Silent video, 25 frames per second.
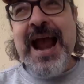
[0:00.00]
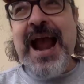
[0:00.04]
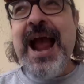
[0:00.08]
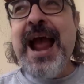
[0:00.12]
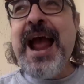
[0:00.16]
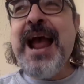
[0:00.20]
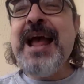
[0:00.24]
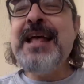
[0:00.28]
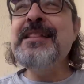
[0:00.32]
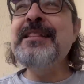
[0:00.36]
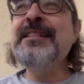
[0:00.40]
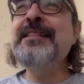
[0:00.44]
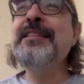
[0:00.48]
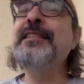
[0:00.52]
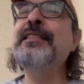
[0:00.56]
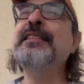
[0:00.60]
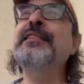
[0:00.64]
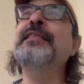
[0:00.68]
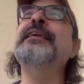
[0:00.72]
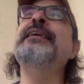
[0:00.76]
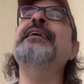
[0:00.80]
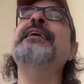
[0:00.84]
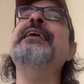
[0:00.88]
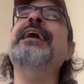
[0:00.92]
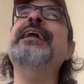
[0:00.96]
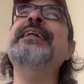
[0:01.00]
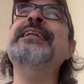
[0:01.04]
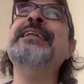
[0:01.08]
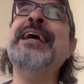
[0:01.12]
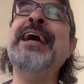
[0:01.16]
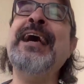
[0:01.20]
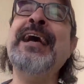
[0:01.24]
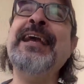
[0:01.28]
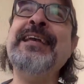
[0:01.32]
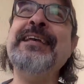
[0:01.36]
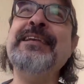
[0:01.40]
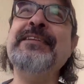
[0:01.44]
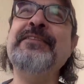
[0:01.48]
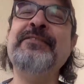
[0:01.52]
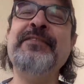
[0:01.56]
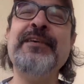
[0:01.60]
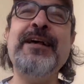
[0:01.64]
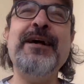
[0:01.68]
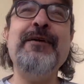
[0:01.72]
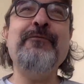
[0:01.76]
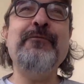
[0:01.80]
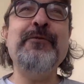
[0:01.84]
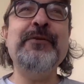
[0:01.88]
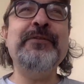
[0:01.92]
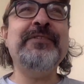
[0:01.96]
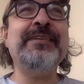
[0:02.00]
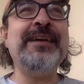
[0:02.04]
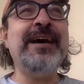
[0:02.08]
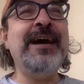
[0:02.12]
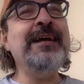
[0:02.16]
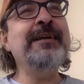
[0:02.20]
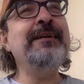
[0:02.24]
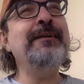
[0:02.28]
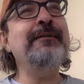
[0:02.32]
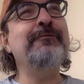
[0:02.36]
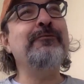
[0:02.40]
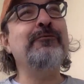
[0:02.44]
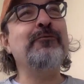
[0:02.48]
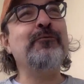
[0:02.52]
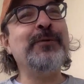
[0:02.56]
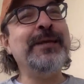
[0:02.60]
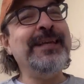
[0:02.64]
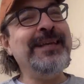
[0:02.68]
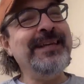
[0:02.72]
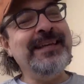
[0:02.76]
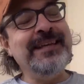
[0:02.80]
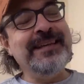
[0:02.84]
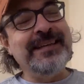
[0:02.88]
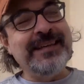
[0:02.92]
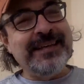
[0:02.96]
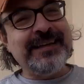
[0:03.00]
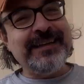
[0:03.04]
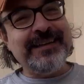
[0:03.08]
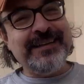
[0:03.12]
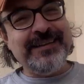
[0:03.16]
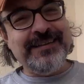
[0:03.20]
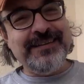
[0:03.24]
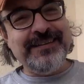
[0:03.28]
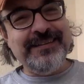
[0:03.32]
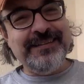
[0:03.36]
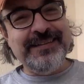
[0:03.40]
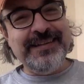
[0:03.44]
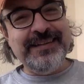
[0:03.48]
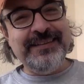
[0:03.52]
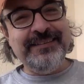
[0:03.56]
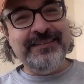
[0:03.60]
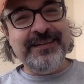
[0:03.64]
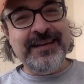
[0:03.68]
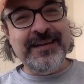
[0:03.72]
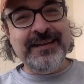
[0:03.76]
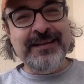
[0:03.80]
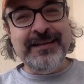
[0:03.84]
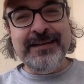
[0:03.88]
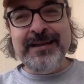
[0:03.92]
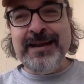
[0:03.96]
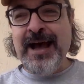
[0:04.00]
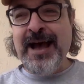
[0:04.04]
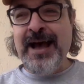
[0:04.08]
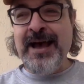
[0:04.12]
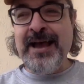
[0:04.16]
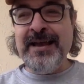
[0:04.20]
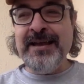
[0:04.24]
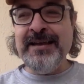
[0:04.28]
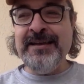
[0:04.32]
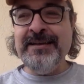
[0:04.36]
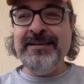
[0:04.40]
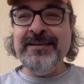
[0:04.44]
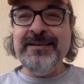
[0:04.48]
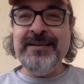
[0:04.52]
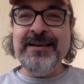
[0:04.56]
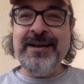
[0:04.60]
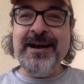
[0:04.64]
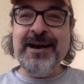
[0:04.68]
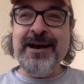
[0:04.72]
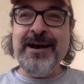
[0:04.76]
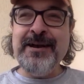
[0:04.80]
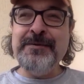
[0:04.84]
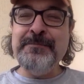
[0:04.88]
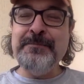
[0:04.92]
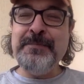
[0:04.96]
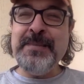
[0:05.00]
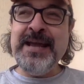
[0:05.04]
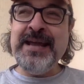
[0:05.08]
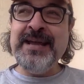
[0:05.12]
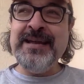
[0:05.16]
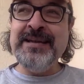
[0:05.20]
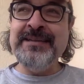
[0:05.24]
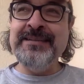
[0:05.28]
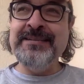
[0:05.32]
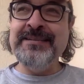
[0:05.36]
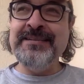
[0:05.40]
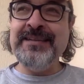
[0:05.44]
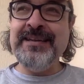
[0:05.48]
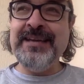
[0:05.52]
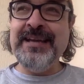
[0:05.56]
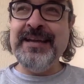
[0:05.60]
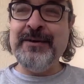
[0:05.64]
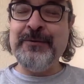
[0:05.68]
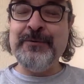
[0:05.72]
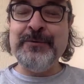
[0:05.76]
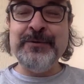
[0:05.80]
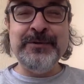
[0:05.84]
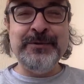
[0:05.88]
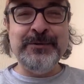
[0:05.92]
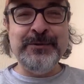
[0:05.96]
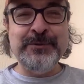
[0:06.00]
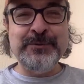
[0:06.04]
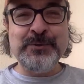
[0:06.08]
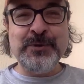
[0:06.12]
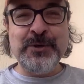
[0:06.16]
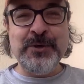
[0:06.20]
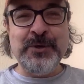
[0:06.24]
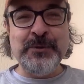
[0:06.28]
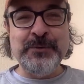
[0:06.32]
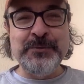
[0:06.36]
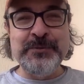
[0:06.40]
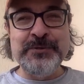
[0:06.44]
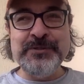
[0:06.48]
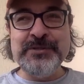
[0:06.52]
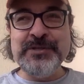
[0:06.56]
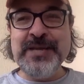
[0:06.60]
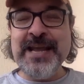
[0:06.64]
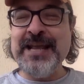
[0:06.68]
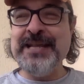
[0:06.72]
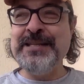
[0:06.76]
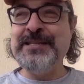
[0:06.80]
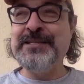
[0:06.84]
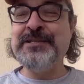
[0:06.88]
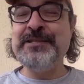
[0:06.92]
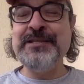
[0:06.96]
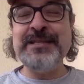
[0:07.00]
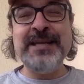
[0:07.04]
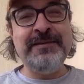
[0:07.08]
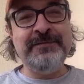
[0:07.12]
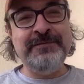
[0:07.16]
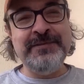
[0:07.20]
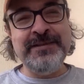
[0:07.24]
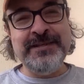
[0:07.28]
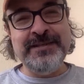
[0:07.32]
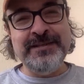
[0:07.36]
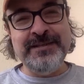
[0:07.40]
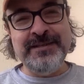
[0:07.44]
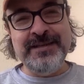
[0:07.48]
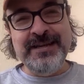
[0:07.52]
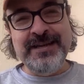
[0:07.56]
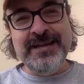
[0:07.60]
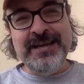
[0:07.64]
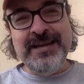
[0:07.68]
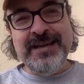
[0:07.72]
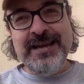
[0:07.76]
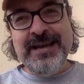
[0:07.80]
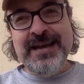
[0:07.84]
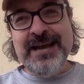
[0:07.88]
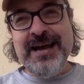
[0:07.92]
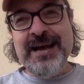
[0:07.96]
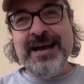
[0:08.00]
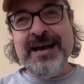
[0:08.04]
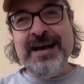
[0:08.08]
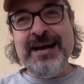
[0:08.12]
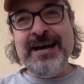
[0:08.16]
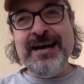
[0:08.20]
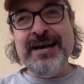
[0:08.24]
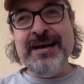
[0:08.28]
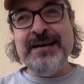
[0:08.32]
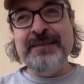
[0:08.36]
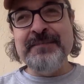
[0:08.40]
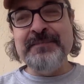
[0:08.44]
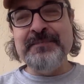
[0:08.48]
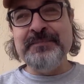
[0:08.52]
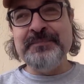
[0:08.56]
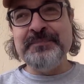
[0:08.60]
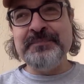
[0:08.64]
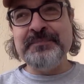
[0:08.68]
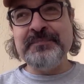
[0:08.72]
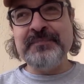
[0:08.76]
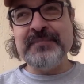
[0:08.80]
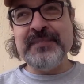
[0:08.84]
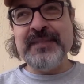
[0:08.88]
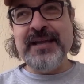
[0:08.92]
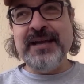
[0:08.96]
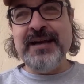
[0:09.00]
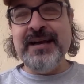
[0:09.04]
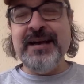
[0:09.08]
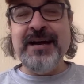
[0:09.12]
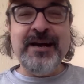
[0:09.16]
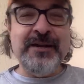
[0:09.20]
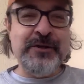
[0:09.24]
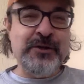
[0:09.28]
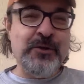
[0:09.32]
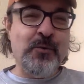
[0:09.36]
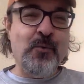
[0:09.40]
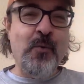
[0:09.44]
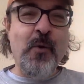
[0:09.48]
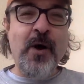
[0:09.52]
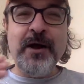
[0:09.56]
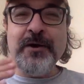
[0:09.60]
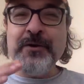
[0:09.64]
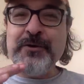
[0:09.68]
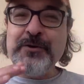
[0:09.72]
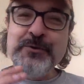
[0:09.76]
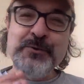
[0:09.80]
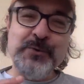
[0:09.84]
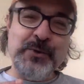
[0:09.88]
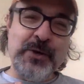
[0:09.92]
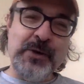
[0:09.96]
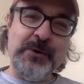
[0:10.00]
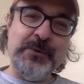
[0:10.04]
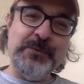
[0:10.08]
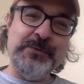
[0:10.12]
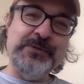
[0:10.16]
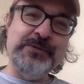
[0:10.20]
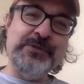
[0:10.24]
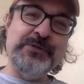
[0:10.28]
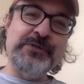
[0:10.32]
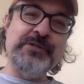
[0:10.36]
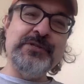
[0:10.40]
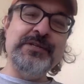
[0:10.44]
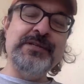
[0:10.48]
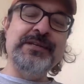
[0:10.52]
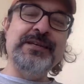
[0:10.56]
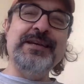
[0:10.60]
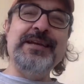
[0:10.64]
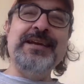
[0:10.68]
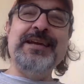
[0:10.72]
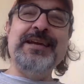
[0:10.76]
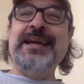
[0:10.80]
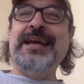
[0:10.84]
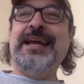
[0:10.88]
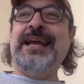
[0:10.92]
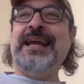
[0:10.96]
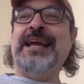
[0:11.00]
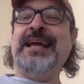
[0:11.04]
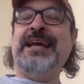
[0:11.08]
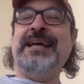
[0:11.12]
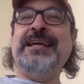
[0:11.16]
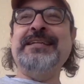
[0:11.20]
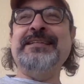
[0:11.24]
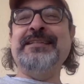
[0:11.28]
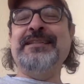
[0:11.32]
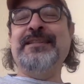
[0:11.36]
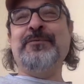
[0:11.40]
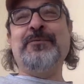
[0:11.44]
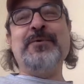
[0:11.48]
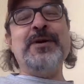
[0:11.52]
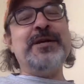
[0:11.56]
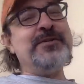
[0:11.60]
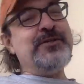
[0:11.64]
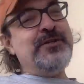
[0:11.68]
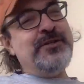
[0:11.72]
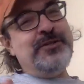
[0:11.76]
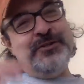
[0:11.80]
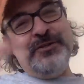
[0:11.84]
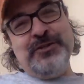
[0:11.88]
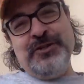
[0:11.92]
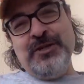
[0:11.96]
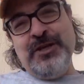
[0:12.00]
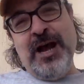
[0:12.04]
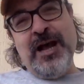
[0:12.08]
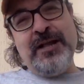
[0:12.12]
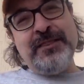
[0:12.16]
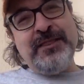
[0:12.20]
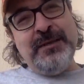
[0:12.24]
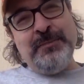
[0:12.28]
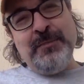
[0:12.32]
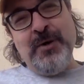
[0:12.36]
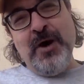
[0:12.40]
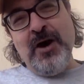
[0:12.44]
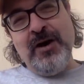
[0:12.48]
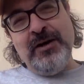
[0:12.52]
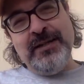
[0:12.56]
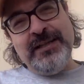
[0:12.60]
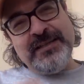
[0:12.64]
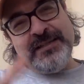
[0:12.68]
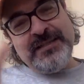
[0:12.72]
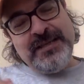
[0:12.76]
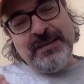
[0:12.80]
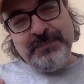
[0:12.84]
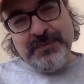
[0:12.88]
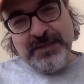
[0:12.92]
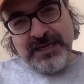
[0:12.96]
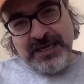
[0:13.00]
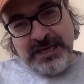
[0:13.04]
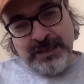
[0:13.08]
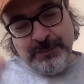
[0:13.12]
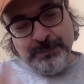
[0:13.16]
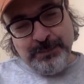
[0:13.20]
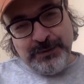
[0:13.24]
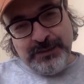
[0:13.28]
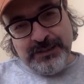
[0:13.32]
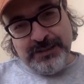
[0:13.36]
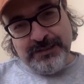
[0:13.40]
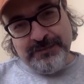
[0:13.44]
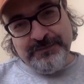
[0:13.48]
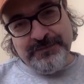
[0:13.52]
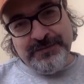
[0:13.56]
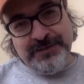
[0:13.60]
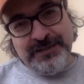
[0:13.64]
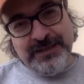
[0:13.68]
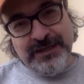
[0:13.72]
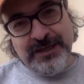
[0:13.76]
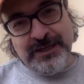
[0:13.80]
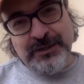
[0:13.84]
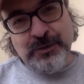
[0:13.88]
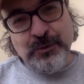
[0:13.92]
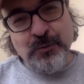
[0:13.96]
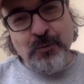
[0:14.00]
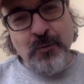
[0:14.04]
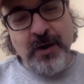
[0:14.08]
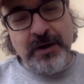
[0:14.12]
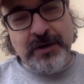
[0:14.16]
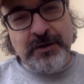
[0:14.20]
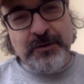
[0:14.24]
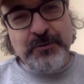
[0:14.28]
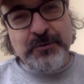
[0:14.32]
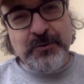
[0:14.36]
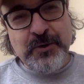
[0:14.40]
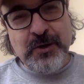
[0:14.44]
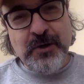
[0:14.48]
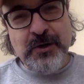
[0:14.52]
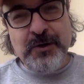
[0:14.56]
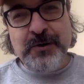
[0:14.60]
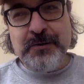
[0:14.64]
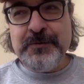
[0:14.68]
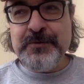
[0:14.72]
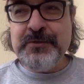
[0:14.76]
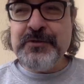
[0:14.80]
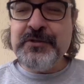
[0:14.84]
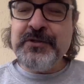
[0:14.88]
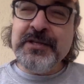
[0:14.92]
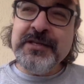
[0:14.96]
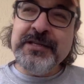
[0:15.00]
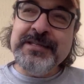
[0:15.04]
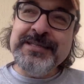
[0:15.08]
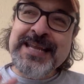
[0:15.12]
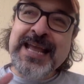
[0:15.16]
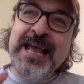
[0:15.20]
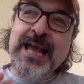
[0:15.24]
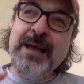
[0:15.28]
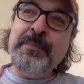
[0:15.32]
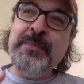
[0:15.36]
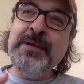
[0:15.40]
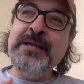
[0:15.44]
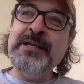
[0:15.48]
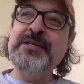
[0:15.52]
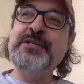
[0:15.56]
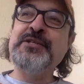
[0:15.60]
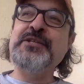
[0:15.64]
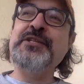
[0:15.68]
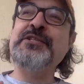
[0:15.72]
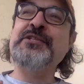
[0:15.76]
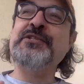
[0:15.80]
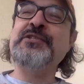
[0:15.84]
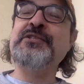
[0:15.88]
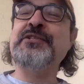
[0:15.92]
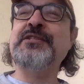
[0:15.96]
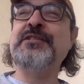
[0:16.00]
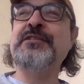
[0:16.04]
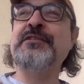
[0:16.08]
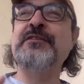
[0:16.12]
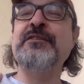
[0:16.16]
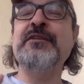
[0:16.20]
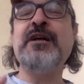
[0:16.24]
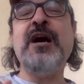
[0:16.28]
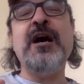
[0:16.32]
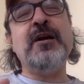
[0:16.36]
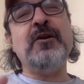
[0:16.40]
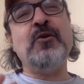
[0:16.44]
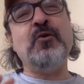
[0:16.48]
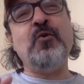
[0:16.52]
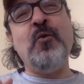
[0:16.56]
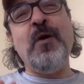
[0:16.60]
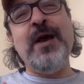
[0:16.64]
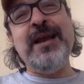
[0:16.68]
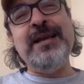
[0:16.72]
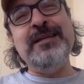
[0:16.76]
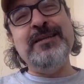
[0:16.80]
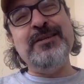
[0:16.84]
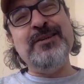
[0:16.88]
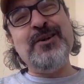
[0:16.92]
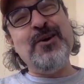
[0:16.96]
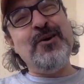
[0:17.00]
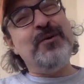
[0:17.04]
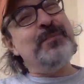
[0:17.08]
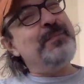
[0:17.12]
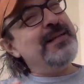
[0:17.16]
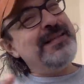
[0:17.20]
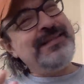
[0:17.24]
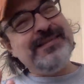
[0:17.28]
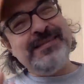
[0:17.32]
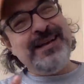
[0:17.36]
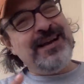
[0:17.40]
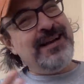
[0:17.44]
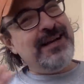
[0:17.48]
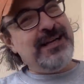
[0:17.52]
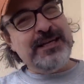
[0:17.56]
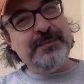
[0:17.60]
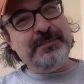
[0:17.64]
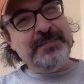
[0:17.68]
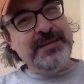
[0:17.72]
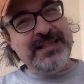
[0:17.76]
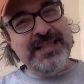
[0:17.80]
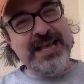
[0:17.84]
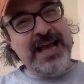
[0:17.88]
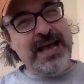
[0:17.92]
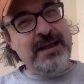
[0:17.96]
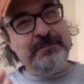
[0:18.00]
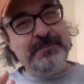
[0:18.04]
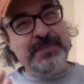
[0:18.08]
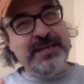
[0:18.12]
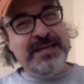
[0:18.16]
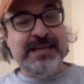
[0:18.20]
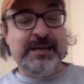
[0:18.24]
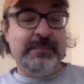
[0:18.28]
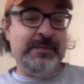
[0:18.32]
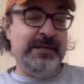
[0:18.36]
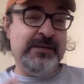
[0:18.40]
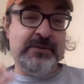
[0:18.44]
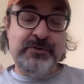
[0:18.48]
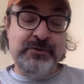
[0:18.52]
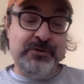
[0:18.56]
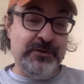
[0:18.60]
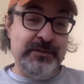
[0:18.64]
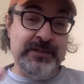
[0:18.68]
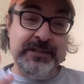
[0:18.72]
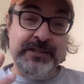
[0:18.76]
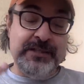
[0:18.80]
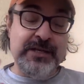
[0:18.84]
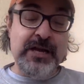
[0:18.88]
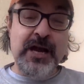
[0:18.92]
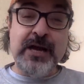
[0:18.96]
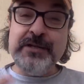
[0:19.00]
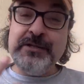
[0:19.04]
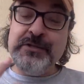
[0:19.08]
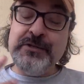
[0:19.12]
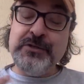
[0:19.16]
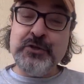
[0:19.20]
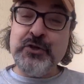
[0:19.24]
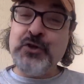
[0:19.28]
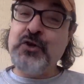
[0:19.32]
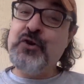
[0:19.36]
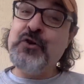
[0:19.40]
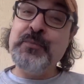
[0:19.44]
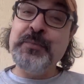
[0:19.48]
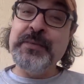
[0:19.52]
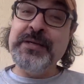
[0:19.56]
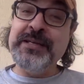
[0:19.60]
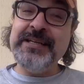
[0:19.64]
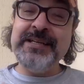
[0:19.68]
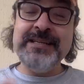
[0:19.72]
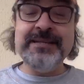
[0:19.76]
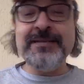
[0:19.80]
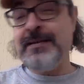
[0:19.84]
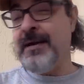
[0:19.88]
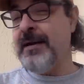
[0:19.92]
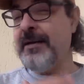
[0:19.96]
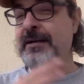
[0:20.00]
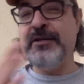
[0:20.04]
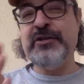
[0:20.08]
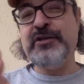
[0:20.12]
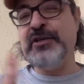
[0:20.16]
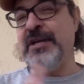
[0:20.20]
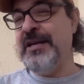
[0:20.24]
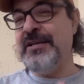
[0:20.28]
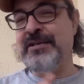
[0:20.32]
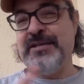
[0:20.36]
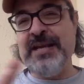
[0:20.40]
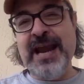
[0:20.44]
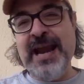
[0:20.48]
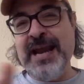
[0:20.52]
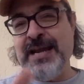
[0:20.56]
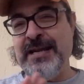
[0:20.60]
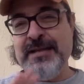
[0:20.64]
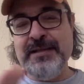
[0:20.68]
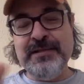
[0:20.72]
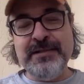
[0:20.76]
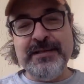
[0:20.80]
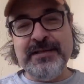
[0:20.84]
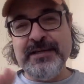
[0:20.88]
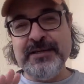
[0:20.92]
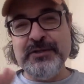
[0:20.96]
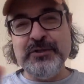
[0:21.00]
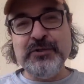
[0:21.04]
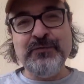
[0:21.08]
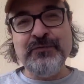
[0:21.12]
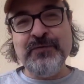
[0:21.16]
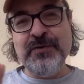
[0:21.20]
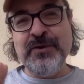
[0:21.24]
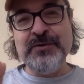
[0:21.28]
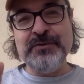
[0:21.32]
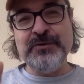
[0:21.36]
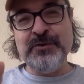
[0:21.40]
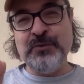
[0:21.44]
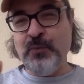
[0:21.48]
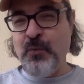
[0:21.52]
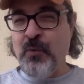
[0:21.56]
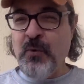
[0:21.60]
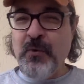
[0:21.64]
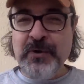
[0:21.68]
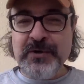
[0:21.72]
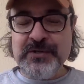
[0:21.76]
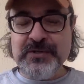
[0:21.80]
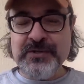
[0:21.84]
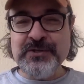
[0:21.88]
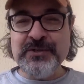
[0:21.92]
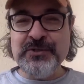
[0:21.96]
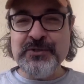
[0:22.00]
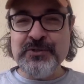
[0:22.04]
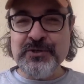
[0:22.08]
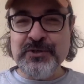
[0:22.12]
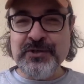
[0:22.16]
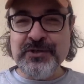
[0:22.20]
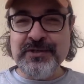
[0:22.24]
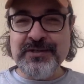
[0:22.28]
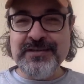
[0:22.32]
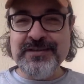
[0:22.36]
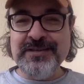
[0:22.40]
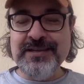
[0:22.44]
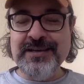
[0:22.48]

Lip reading: And the attack itself was kind of rinky-dink. They sent 9 unmanned aerial drones and 7 underwater drones. And the Russians got them all except a couple of the underwater drones. The damage is not quite known, but it's not going to be that big. I mean, it's certainly not determinant. It's not going to change anything insofar as the war is concerned.